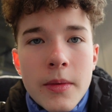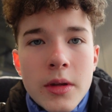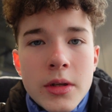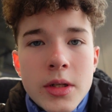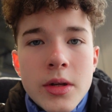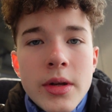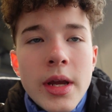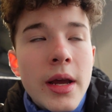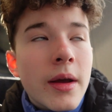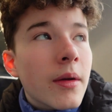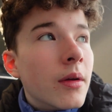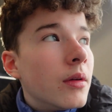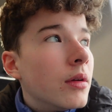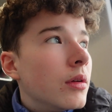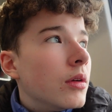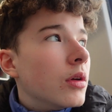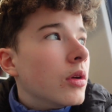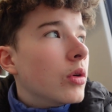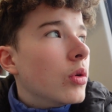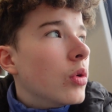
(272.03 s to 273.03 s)
So yeah,
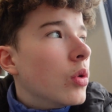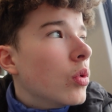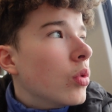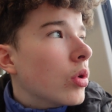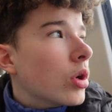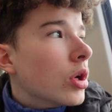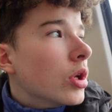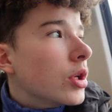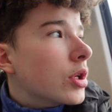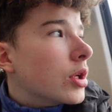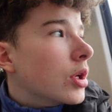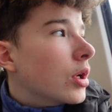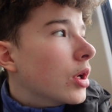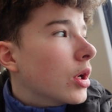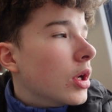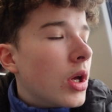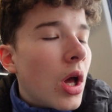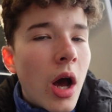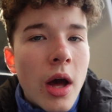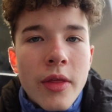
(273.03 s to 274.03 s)
all good.
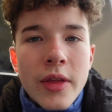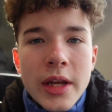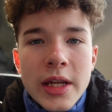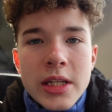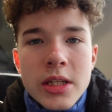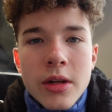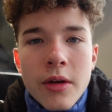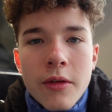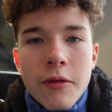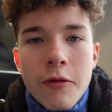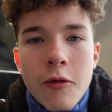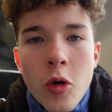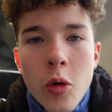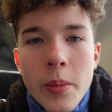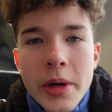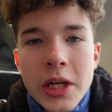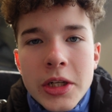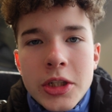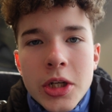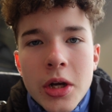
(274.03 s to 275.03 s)
I think it's a
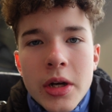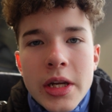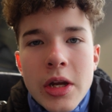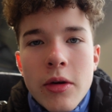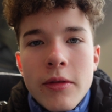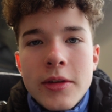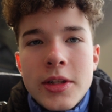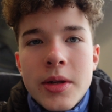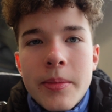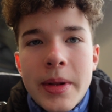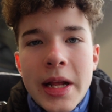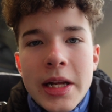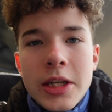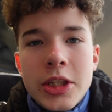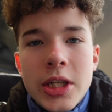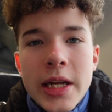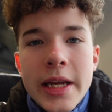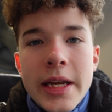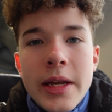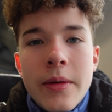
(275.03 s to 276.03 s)
4-minute journey over to
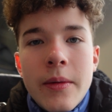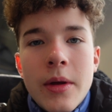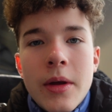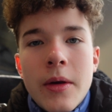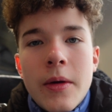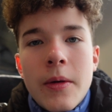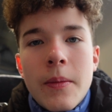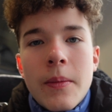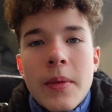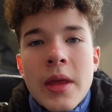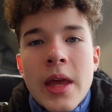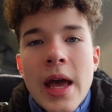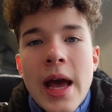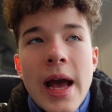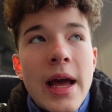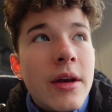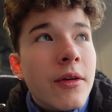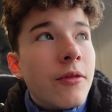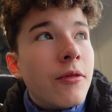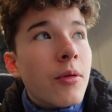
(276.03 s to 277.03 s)
Bletchley,
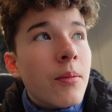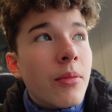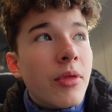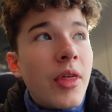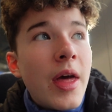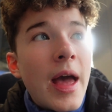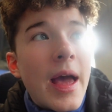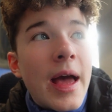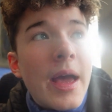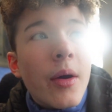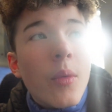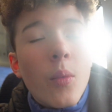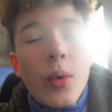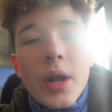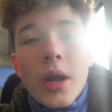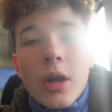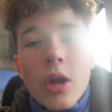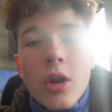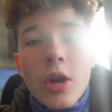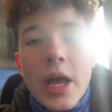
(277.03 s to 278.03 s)
and from there
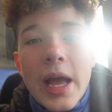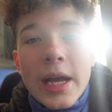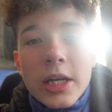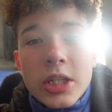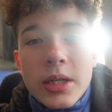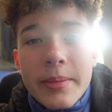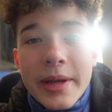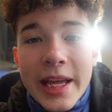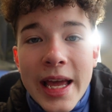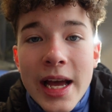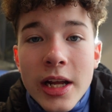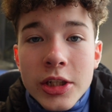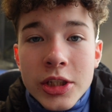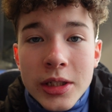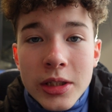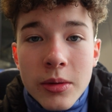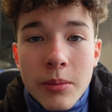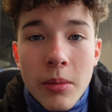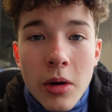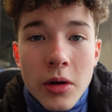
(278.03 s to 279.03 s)
we are going to actually be
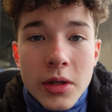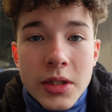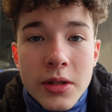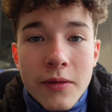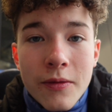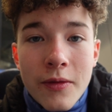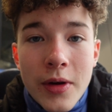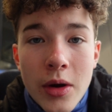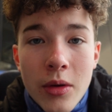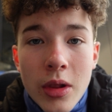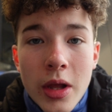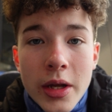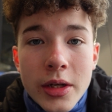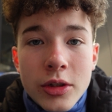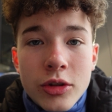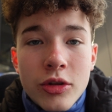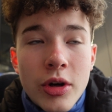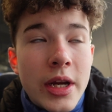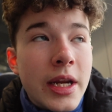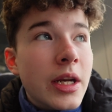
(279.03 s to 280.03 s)
catching the Marston Vale
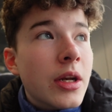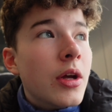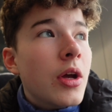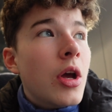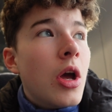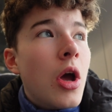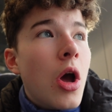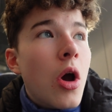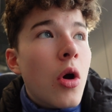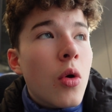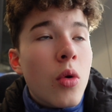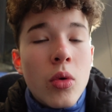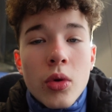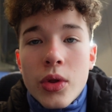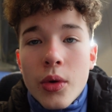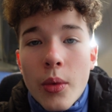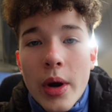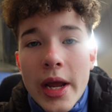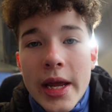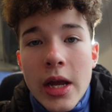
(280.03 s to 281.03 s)
line train all
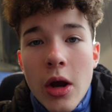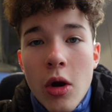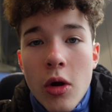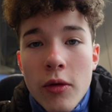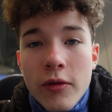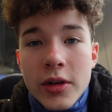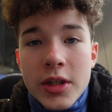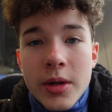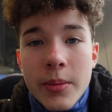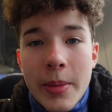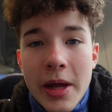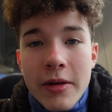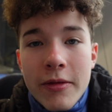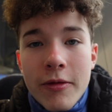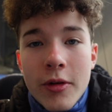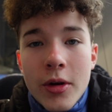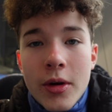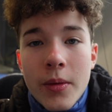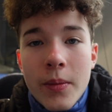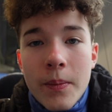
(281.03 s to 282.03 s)
the way over to
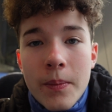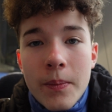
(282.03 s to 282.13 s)
Bedford.